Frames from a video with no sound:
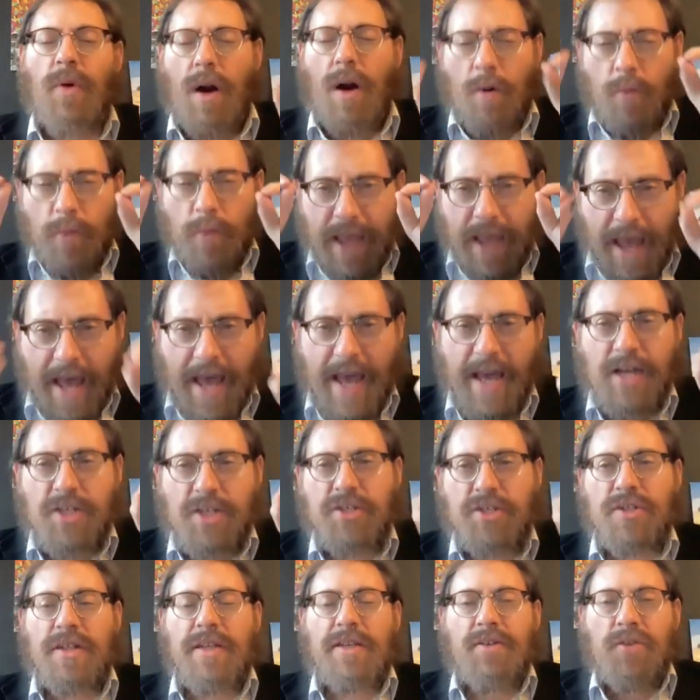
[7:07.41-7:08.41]
Are we
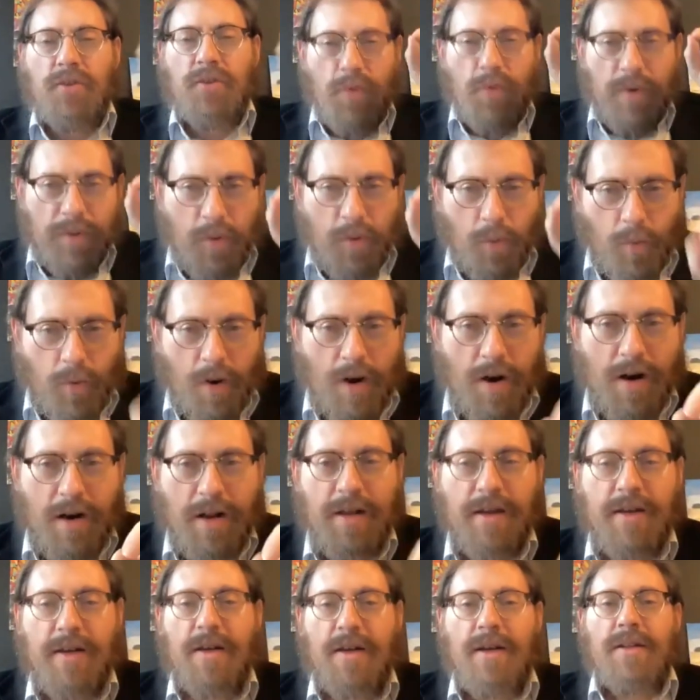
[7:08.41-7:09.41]
actually doing the
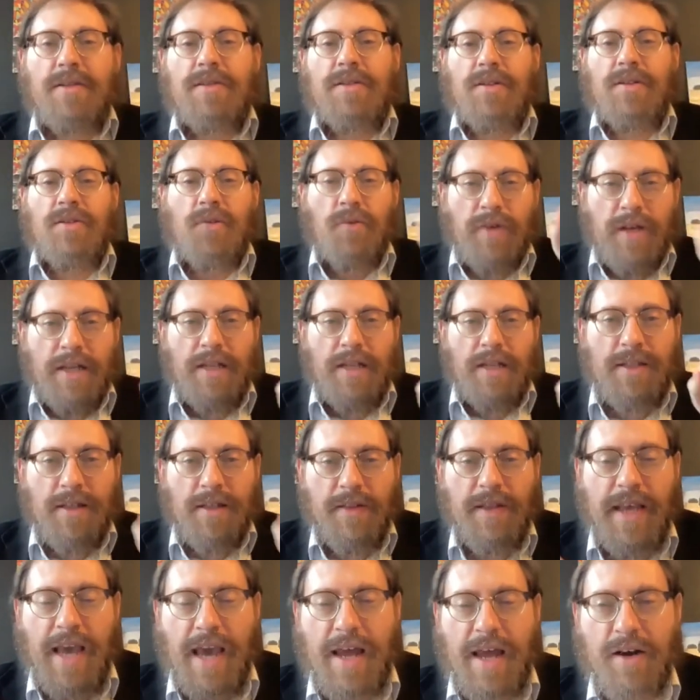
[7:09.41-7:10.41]
work to tune into
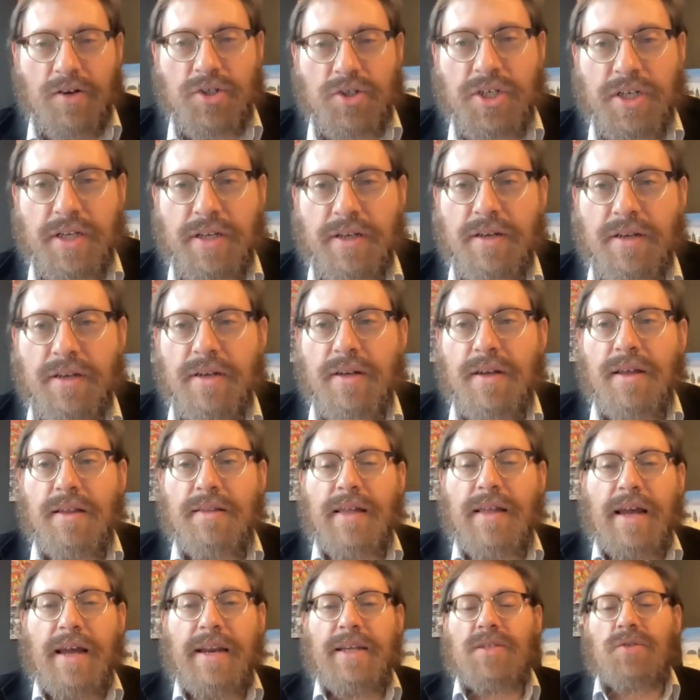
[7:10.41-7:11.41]
the energy
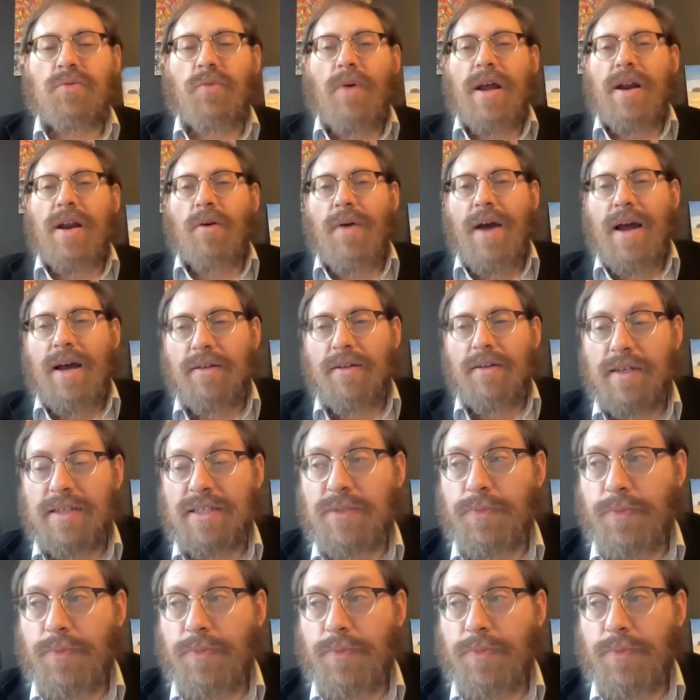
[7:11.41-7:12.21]
that is right around us.